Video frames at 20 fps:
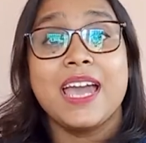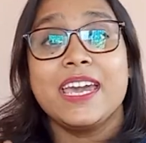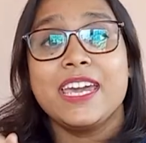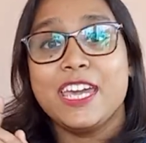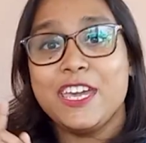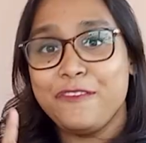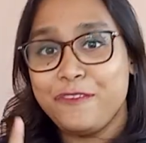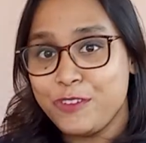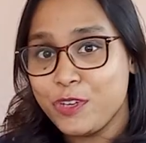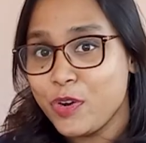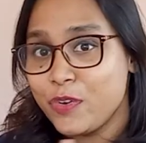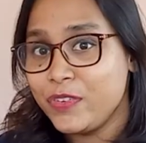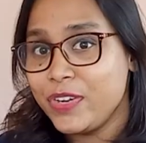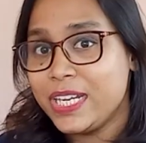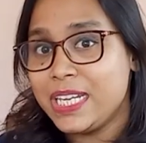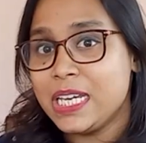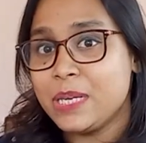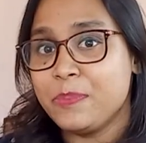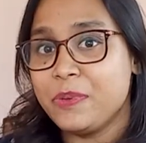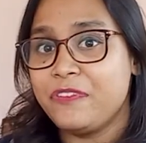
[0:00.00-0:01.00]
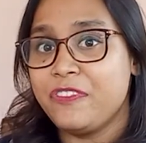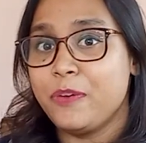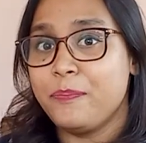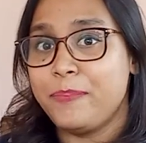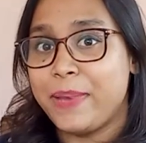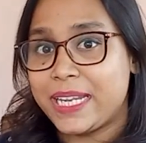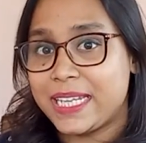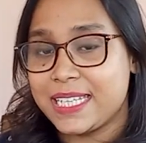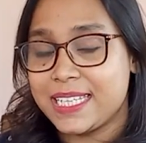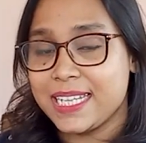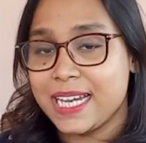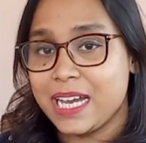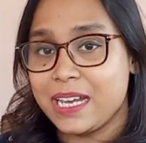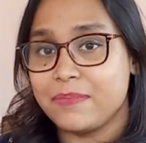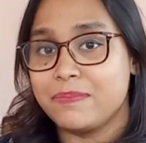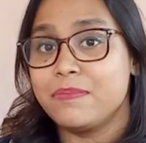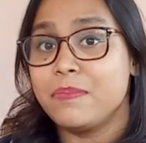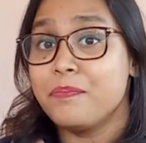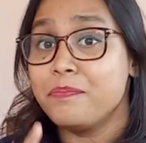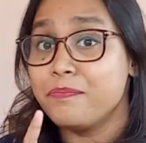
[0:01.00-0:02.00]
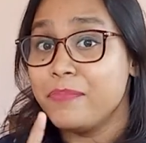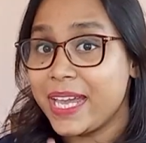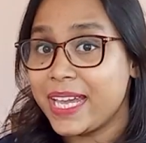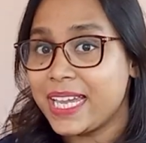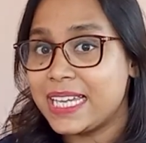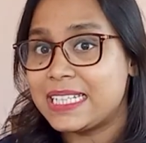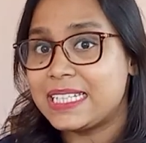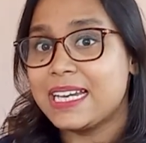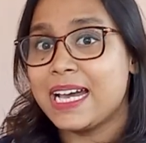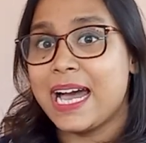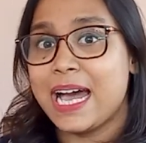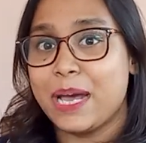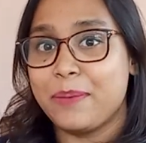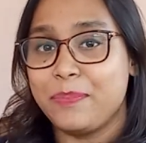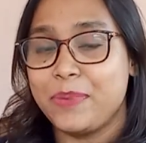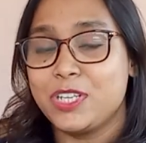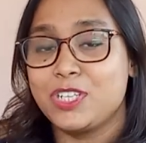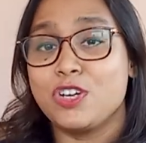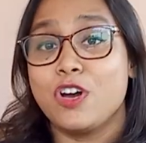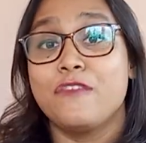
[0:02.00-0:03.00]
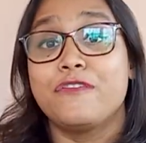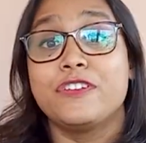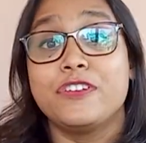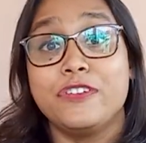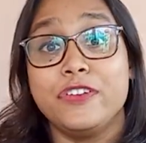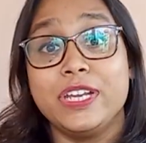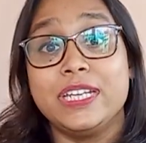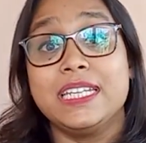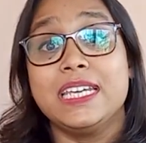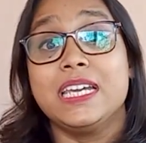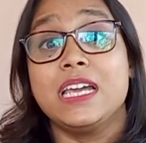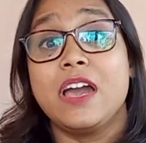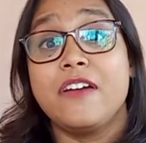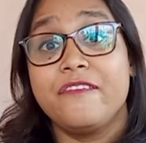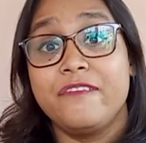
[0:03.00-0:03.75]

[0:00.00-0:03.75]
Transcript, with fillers: If you're reading before bedtime, make it a habit of reading